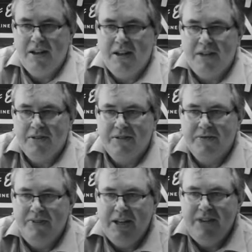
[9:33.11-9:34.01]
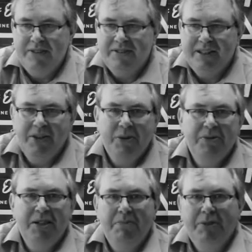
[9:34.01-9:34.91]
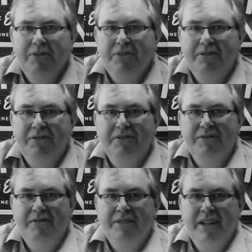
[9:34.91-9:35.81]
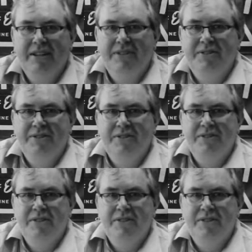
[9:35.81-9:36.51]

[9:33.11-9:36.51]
are very stereotypical characters.